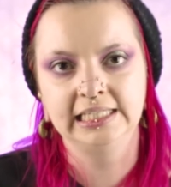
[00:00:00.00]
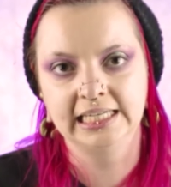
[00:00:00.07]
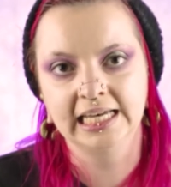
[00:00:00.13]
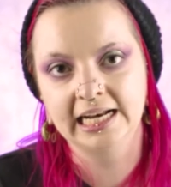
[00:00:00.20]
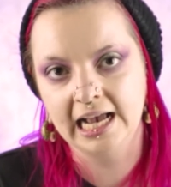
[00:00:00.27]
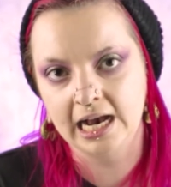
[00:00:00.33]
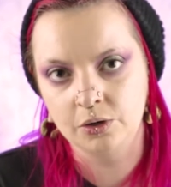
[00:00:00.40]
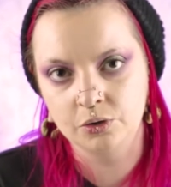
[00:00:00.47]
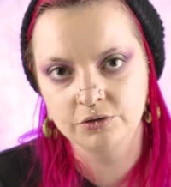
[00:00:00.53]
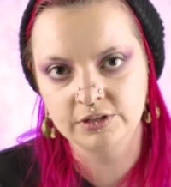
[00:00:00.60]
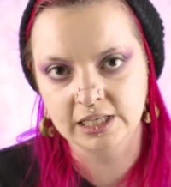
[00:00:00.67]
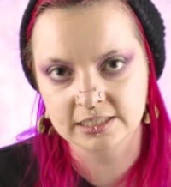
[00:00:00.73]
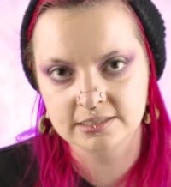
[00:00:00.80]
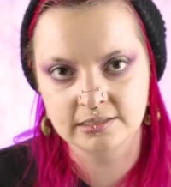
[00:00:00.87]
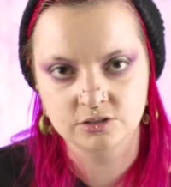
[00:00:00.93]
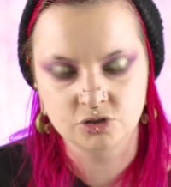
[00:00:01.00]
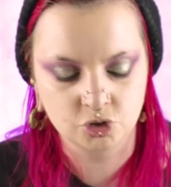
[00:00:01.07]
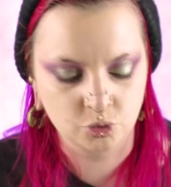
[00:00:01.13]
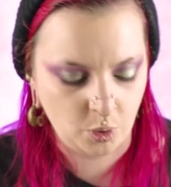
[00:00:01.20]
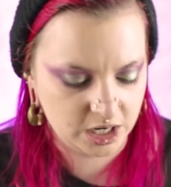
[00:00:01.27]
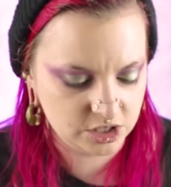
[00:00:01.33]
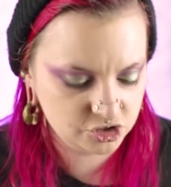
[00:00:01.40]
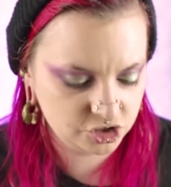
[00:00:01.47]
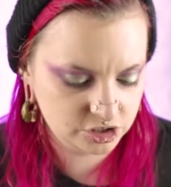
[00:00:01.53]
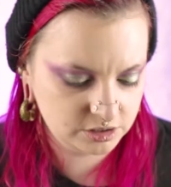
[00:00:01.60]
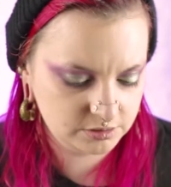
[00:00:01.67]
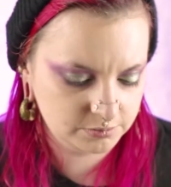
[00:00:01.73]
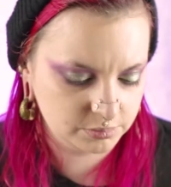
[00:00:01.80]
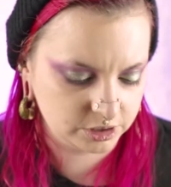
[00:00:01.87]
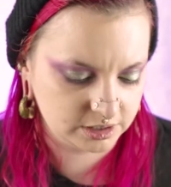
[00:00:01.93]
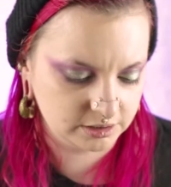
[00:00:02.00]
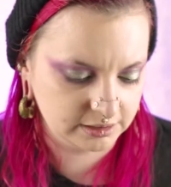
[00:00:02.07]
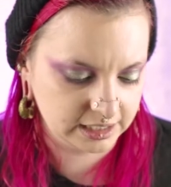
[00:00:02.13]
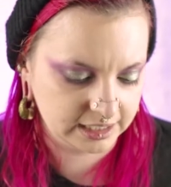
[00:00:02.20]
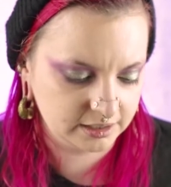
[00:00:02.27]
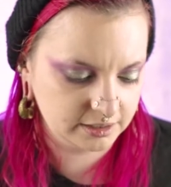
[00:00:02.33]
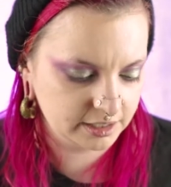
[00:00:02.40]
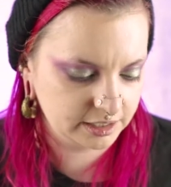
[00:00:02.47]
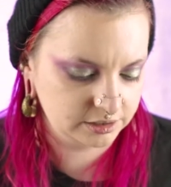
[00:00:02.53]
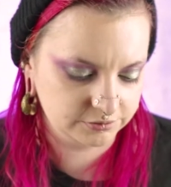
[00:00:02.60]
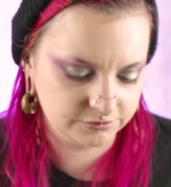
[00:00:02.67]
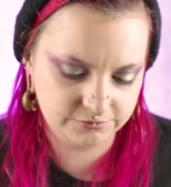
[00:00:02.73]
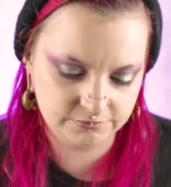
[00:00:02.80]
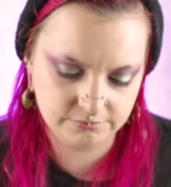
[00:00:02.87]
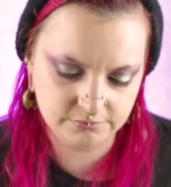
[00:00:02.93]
get out of that situation, but like kind of